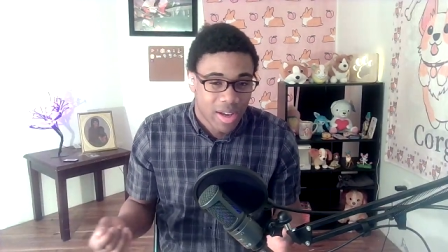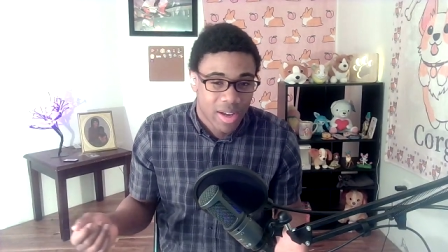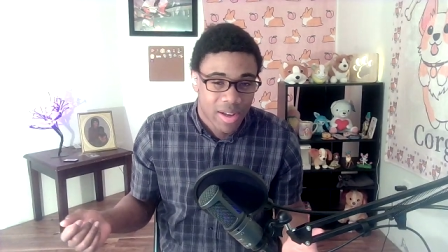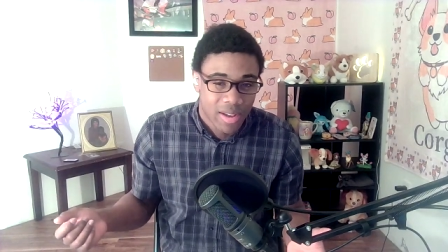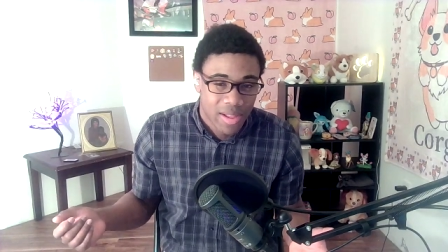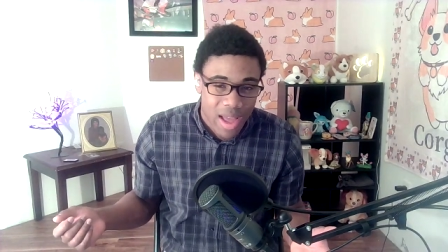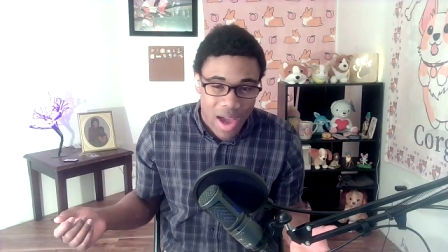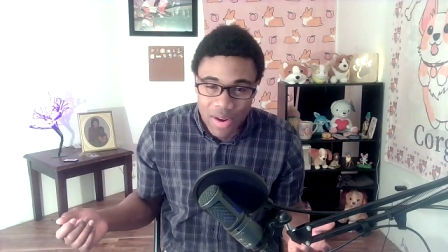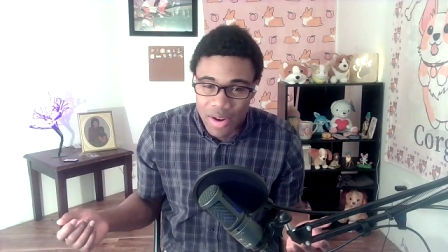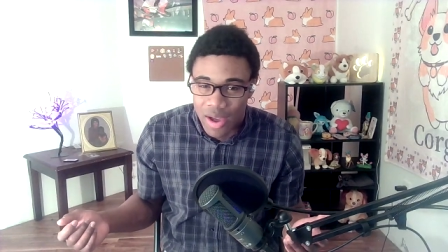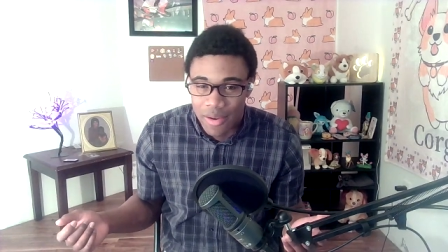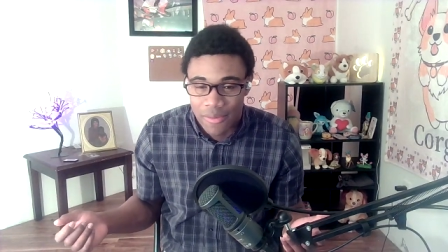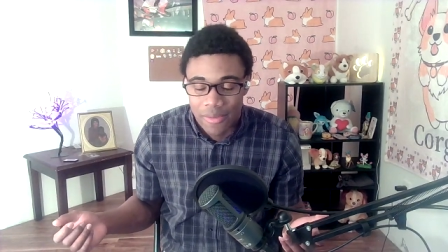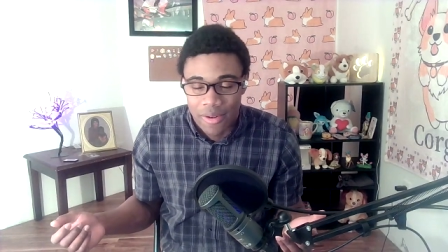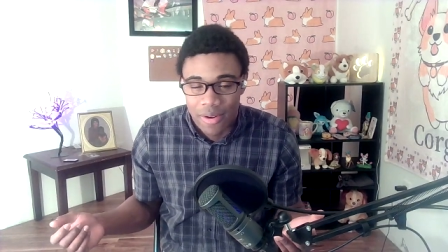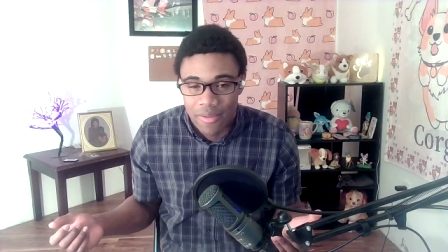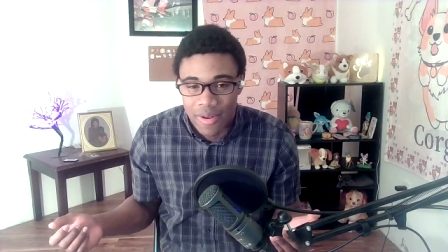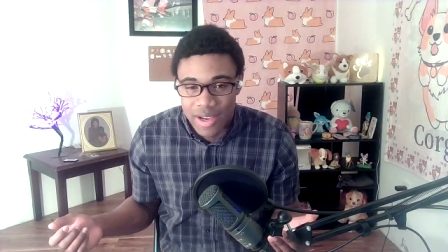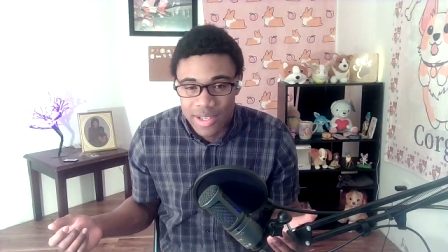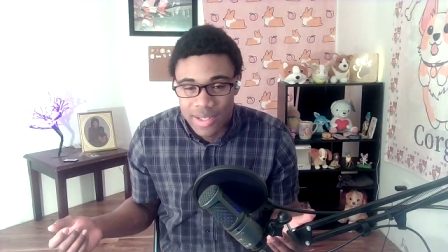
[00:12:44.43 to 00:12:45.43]
get clowned on for
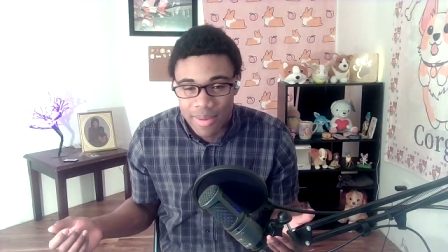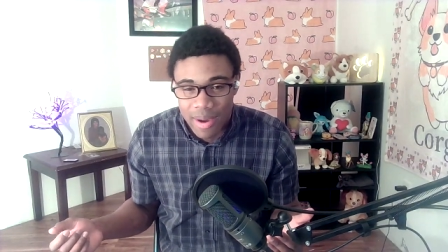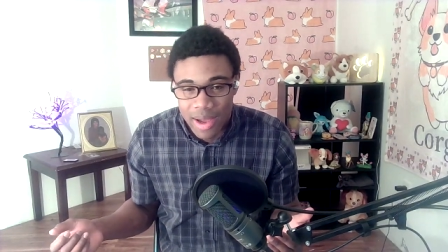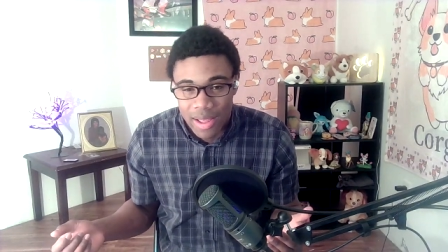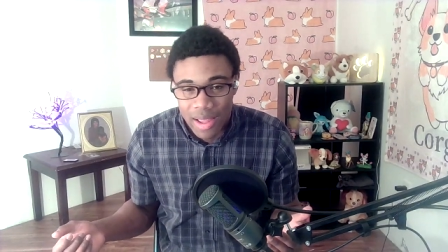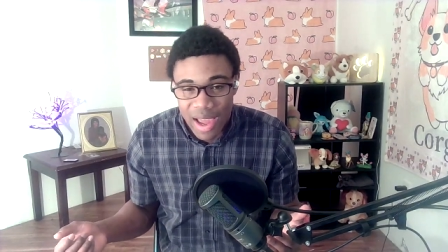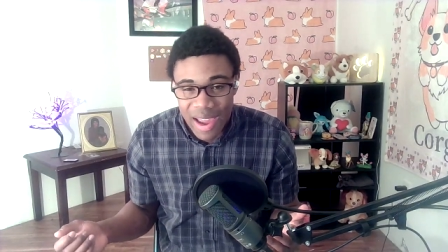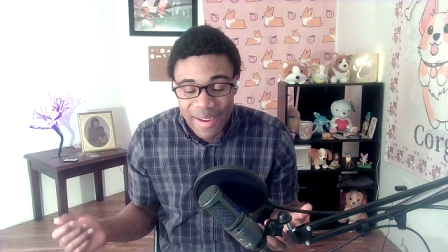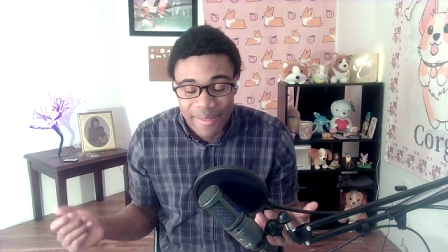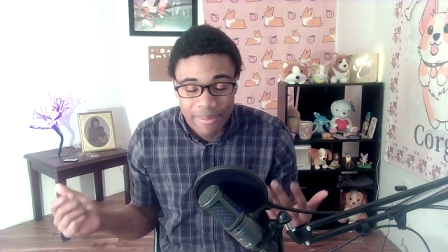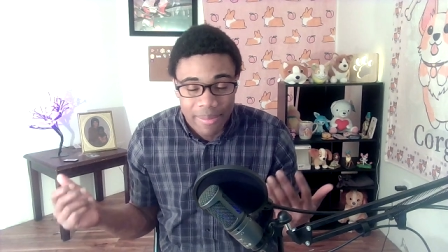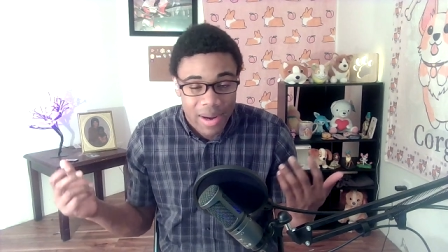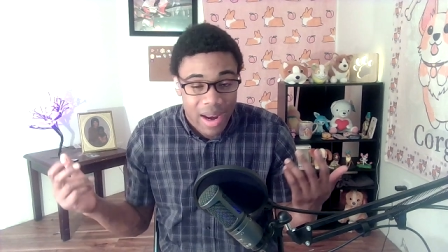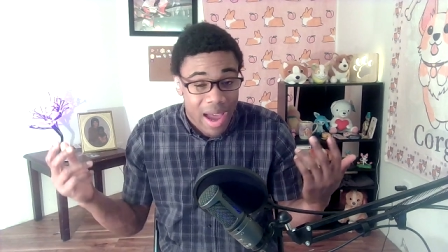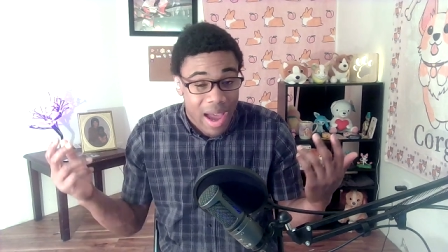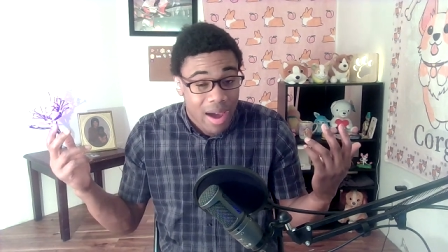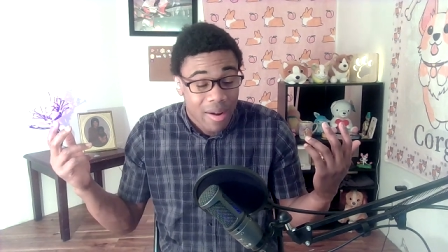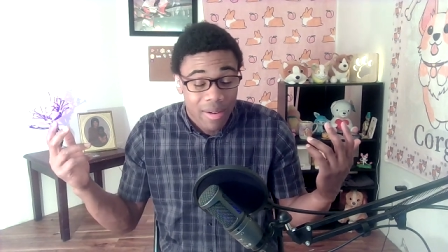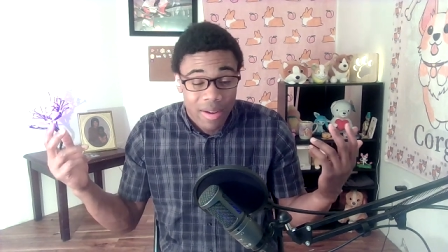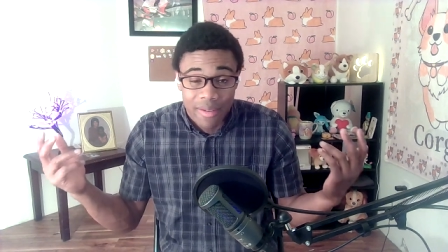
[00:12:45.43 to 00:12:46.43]
the rest of my life, but
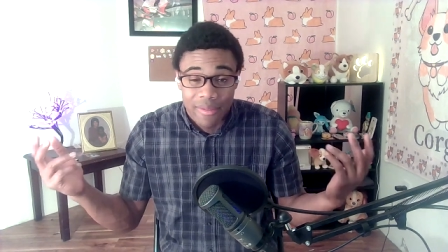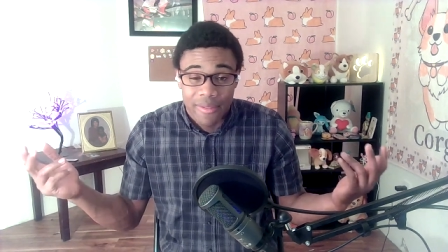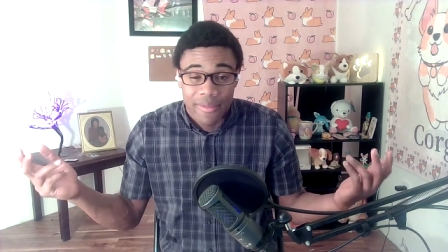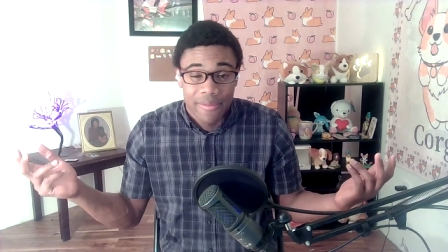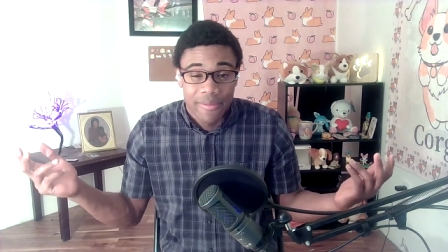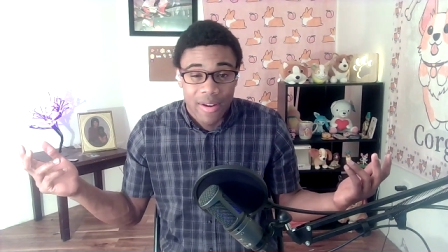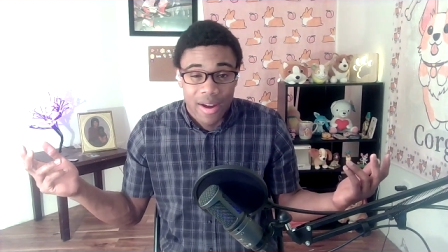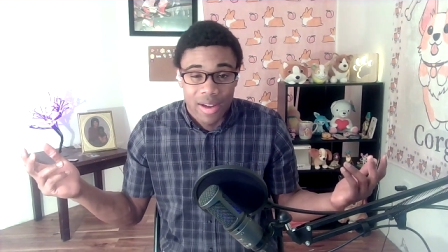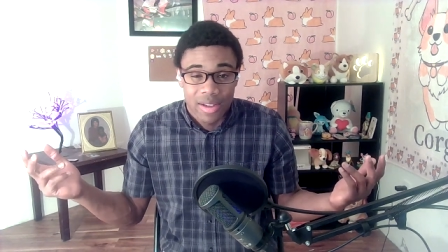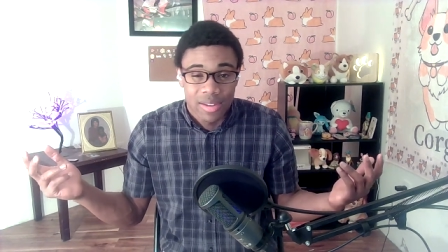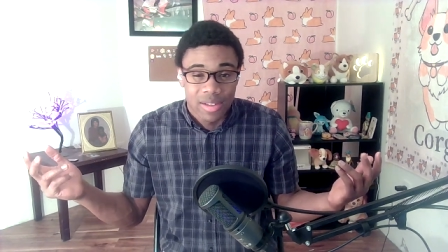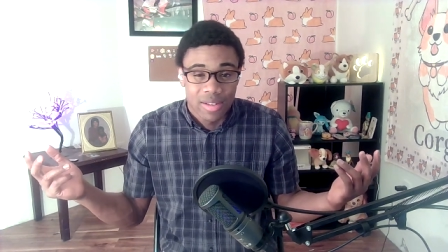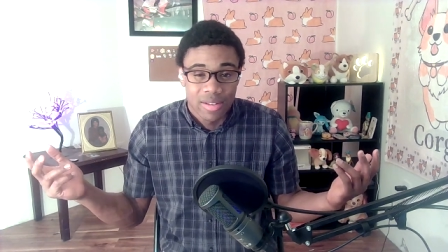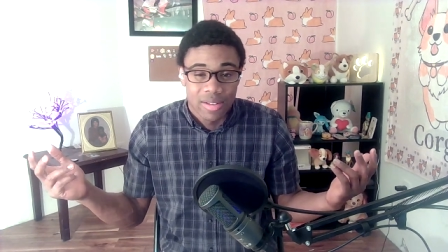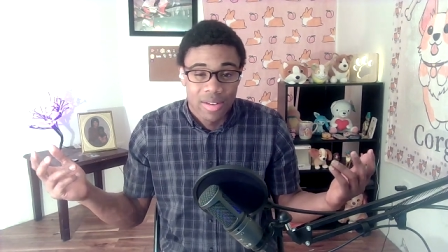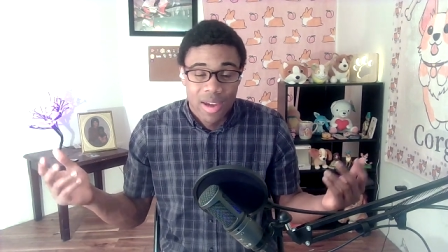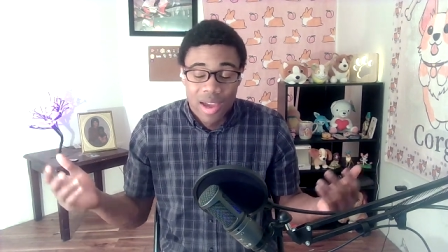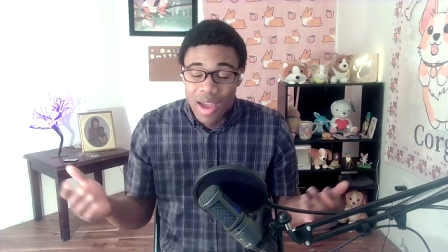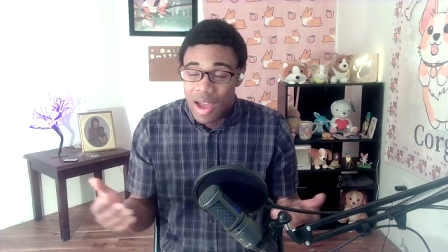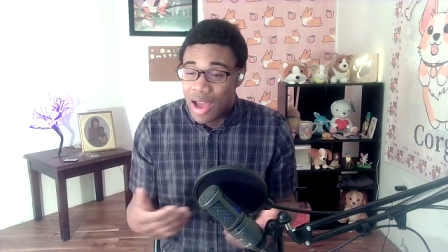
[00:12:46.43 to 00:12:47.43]
I don't give a fuck, dude.